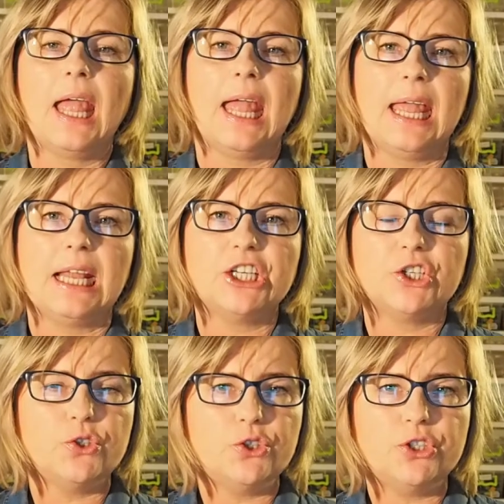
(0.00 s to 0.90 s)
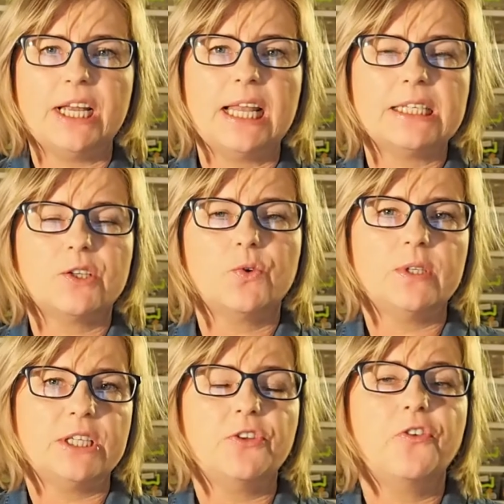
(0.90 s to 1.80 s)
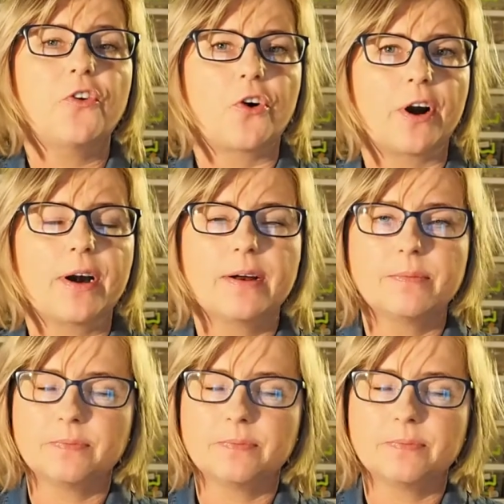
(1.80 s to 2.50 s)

And could you tell us who is it for?